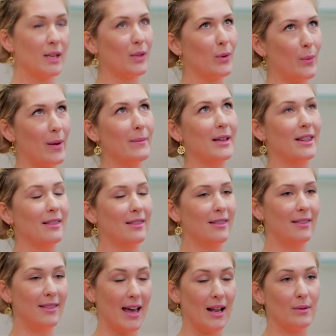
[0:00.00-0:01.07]
The women
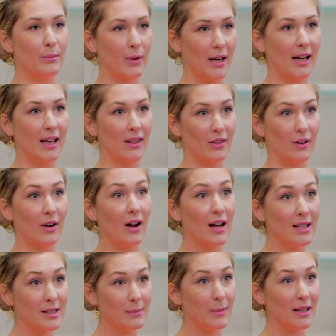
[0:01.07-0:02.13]
then bring in their
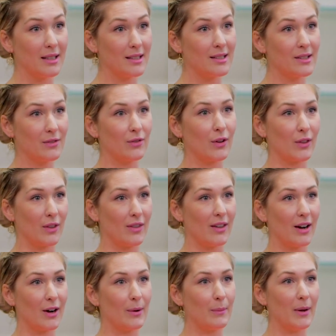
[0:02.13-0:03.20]
husbands for the
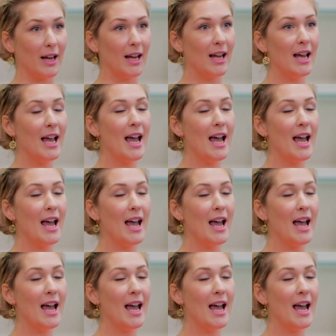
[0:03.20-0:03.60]
therapy.